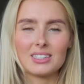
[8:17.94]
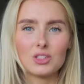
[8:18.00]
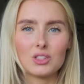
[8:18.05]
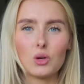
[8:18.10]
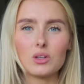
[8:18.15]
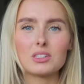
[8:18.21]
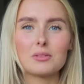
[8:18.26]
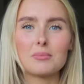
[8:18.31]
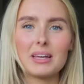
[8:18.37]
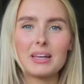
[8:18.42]

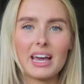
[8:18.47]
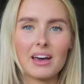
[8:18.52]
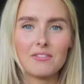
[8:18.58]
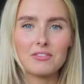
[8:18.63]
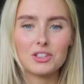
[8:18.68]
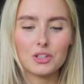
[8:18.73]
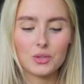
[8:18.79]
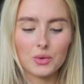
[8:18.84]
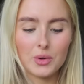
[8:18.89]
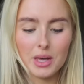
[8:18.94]
got some
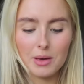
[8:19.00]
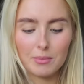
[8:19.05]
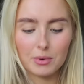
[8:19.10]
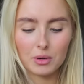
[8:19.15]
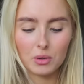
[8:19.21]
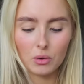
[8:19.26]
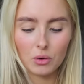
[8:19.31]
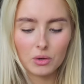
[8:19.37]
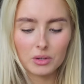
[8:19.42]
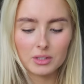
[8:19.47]
give to it,
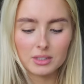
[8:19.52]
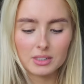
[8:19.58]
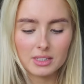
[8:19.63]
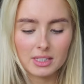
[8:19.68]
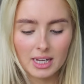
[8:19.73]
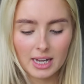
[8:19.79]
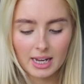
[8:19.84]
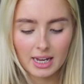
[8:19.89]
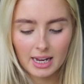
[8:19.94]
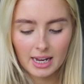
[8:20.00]
because
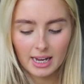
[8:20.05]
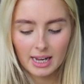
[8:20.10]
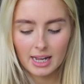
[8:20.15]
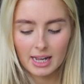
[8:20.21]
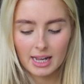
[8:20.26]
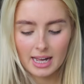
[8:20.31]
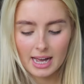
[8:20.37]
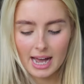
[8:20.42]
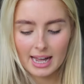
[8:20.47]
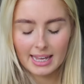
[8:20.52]

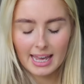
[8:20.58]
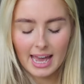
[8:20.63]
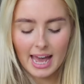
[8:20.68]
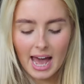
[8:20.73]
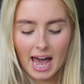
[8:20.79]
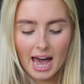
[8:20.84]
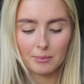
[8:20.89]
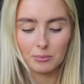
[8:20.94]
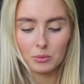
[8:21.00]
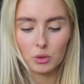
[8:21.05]
yeah,
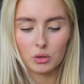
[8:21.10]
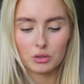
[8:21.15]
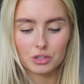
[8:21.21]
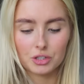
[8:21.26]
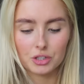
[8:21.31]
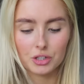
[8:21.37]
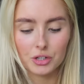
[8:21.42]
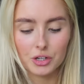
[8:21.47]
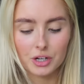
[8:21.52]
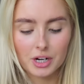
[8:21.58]
I'm not
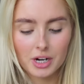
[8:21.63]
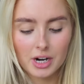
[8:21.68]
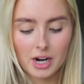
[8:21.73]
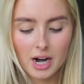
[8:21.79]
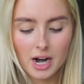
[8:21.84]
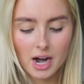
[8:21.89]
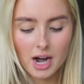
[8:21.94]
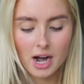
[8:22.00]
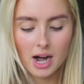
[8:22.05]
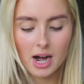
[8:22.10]
sure.
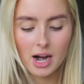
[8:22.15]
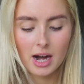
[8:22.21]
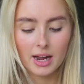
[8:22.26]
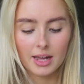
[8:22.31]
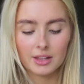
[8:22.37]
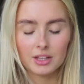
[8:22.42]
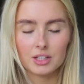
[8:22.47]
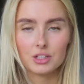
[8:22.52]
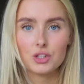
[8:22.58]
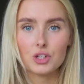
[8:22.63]

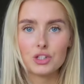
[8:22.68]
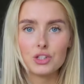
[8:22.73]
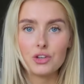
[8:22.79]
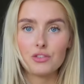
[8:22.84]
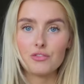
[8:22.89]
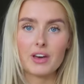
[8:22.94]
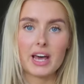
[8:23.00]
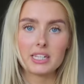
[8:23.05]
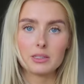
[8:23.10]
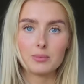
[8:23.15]
The
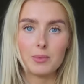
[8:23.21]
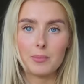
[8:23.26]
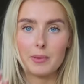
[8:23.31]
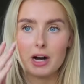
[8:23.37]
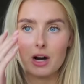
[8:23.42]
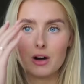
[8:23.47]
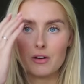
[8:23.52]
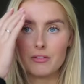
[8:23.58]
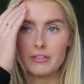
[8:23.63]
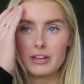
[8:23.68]
tutu fits me
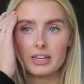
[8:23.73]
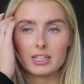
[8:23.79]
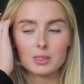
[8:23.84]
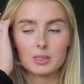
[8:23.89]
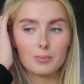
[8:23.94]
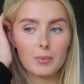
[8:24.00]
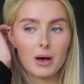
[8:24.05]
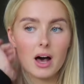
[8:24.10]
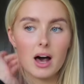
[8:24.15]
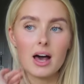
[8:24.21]

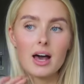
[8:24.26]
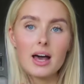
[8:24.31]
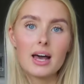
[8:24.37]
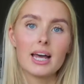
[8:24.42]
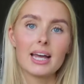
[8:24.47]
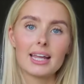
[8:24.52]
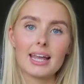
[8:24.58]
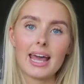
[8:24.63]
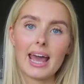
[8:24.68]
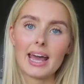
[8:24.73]
perfect, but
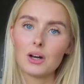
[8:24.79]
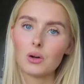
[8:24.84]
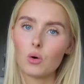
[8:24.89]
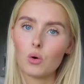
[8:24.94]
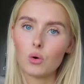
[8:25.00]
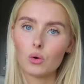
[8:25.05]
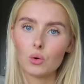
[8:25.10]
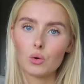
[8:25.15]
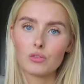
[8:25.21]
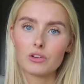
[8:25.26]
getting it
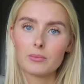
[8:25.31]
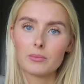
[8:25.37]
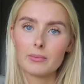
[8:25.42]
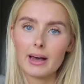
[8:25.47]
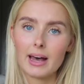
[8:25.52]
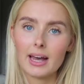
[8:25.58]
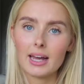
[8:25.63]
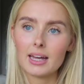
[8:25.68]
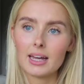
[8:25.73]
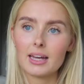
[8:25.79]
on over
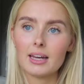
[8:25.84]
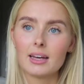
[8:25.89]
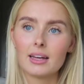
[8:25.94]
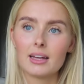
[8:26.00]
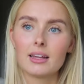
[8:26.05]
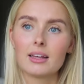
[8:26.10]
my